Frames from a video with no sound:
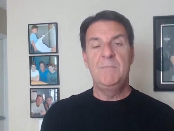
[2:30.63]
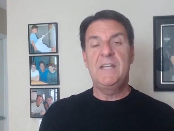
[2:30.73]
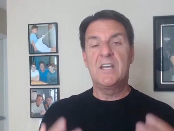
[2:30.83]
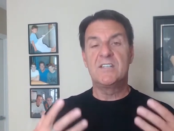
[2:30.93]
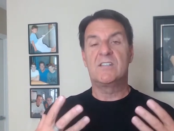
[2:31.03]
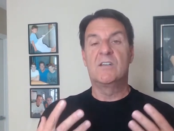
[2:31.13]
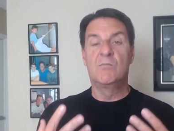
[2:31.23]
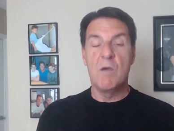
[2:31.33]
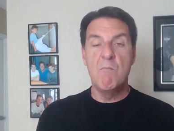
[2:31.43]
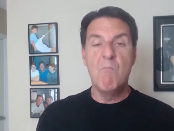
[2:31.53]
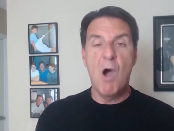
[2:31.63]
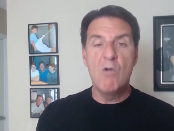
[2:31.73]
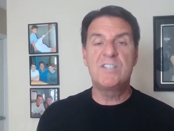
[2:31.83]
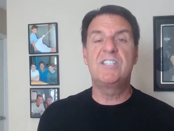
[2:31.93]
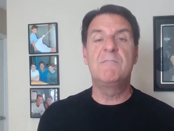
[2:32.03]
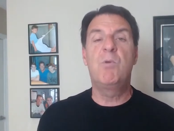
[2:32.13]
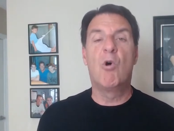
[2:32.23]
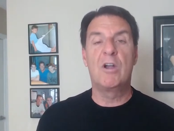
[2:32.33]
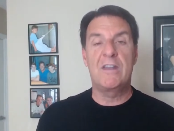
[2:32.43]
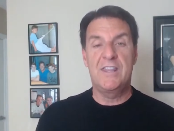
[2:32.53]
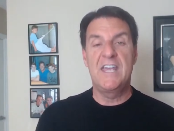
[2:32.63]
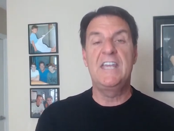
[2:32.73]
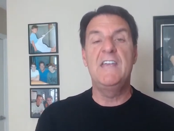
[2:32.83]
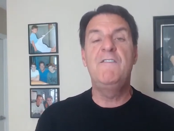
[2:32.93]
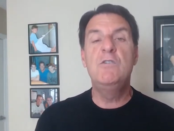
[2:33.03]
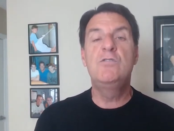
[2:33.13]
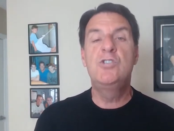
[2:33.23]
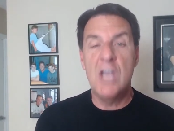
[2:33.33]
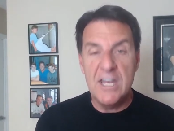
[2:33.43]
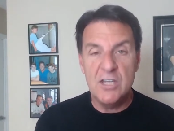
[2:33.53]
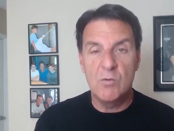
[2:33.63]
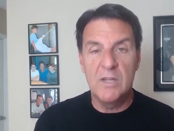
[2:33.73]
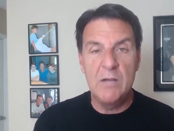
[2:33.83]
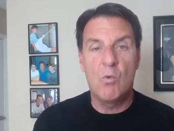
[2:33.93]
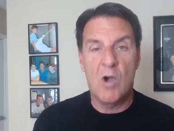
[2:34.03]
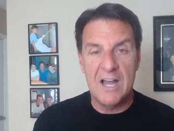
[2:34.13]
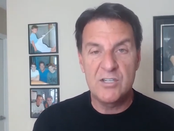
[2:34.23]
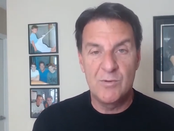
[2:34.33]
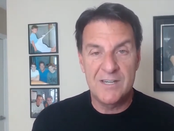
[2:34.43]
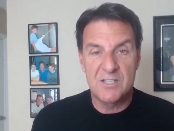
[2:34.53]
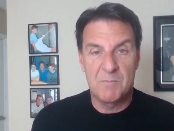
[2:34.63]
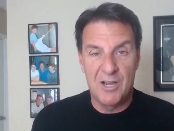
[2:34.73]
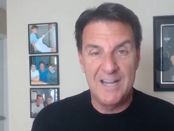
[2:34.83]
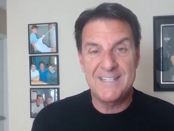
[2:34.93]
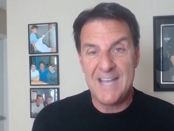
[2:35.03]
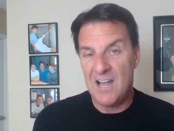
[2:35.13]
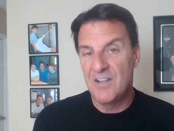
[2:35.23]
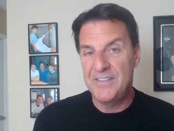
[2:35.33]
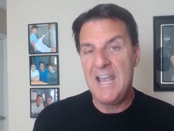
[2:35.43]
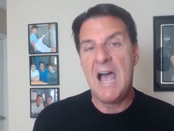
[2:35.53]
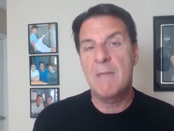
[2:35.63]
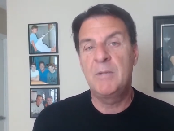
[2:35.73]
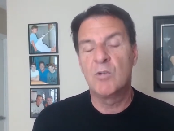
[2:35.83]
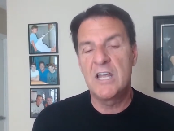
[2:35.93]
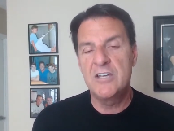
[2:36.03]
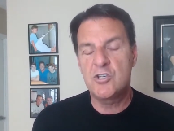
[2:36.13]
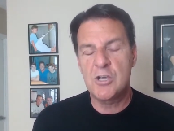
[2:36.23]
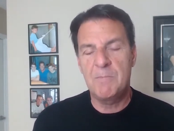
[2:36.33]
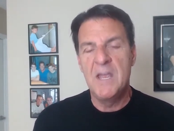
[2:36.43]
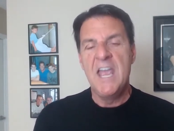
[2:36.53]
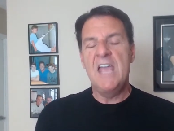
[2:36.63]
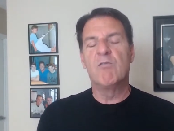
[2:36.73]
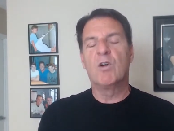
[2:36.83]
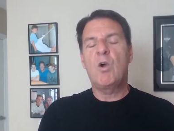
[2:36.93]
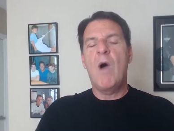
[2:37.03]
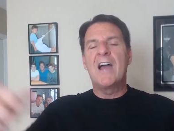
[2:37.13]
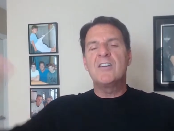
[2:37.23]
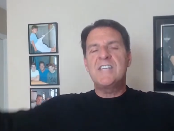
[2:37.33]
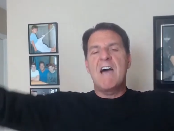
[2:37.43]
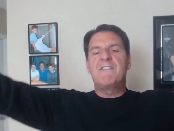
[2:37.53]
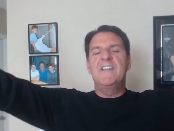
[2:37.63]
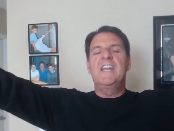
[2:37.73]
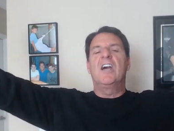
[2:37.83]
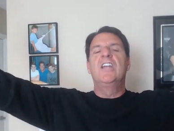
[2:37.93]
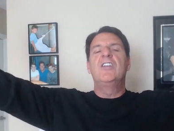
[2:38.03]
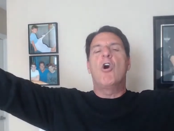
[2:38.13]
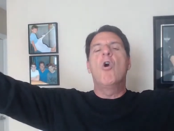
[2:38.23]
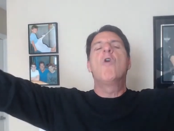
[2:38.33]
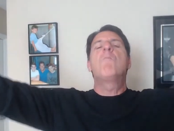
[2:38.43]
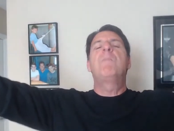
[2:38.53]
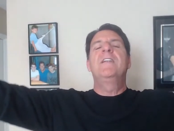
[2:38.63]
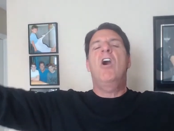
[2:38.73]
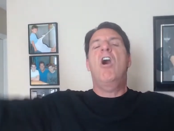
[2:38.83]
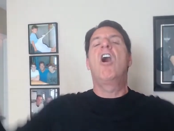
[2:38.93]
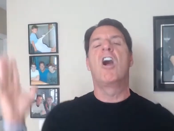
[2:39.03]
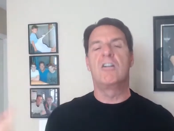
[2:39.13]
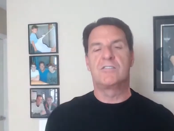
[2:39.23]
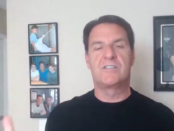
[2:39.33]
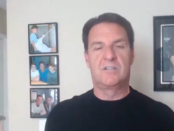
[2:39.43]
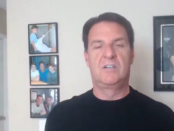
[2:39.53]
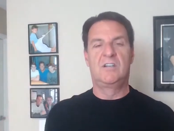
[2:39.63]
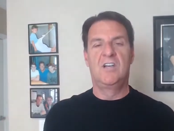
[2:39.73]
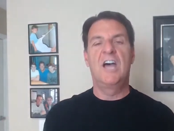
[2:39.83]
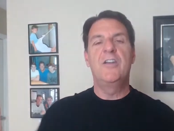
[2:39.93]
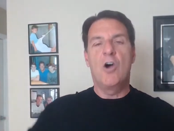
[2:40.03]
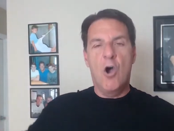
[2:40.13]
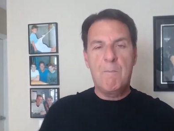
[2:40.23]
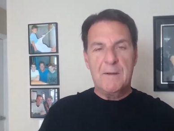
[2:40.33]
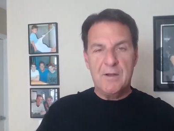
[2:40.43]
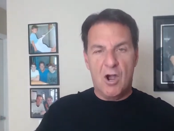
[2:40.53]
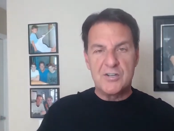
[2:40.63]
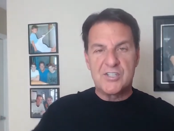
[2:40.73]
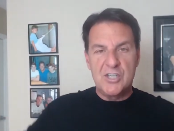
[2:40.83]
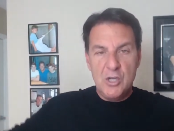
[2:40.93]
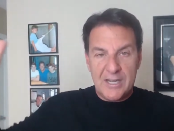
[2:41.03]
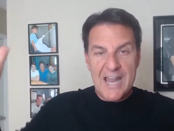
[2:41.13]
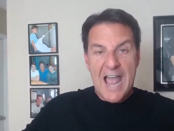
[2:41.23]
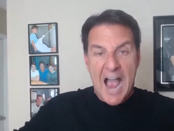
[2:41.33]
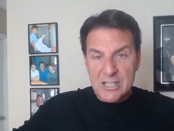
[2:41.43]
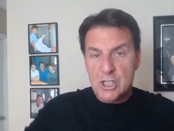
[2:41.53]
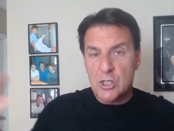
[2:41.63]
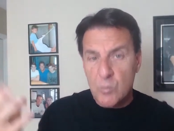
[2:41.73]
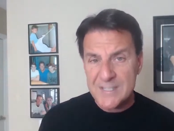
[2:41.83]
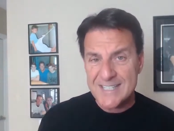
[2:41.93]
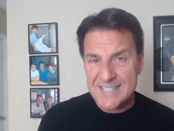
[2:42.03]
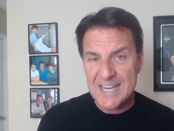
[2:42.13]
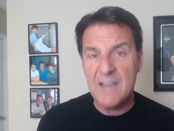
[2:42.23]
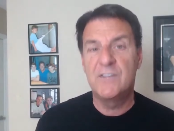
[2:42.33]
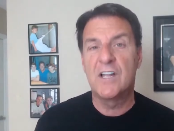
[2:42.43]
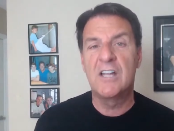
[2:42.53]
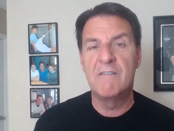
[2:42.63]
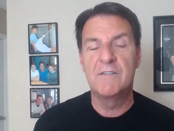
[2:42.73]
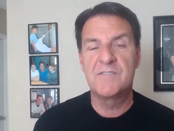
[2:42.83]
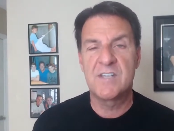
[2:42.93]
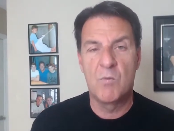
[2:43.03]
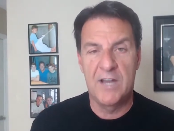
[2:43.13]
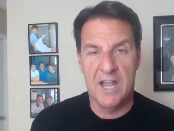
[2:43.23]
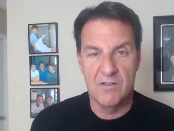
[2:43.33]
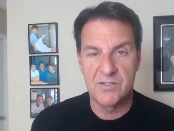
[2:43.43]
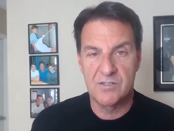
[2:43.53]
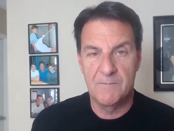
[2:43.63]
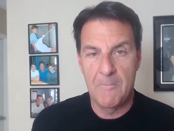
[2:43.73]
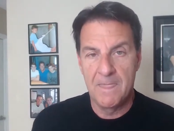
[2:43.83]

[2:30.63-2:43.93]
Because the most important thing, if you genuinely want to experience a healthy, happy relationship, it requires having an open heart, an open heart so you can actually receive the love of someone else.